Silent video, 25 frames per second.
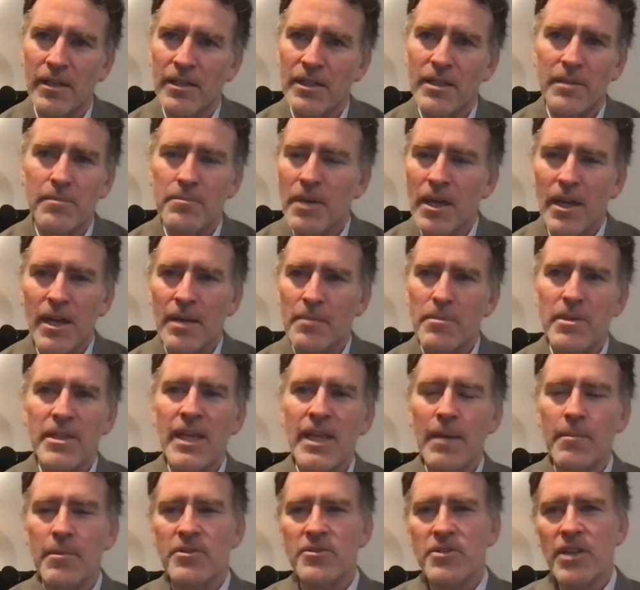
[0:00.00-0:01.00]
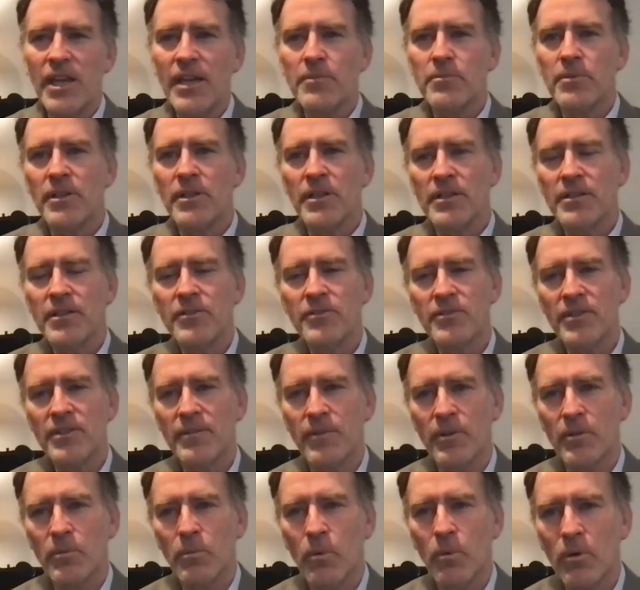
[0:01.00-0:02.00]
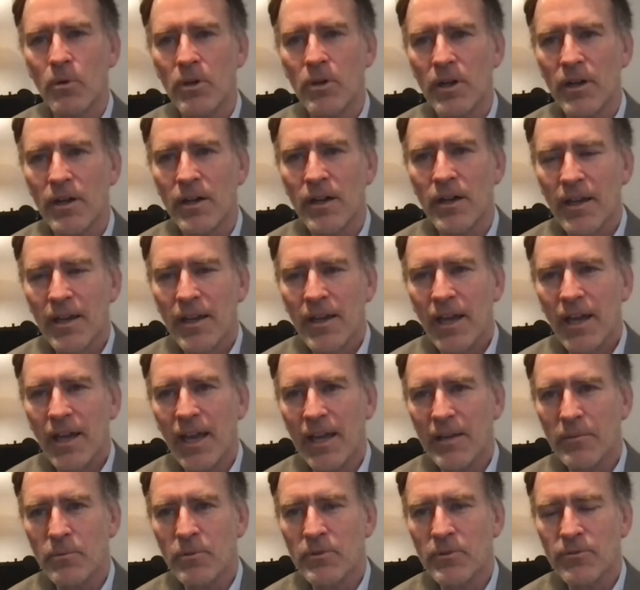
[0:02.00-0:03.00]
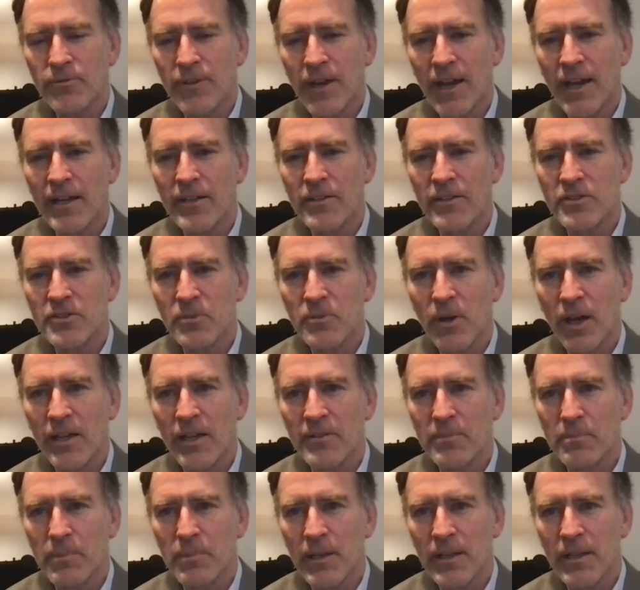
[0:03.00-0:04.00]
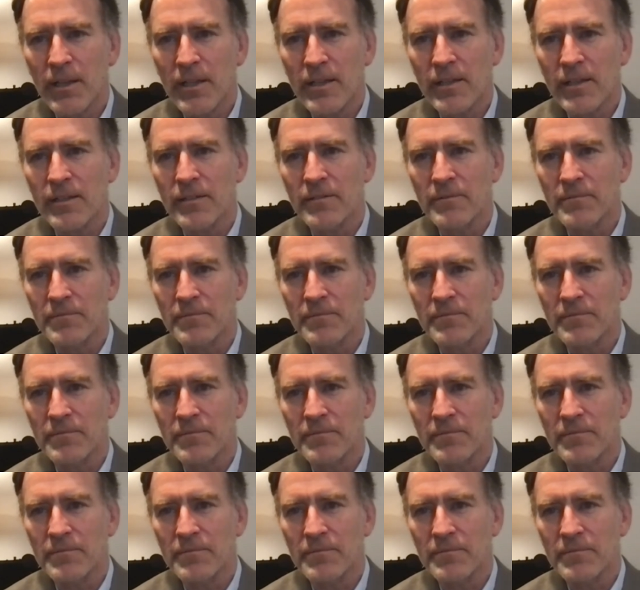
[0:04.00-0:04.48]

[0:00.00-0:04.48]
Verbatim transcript: He became a general in the Civil War and was fired twice by Lincoln.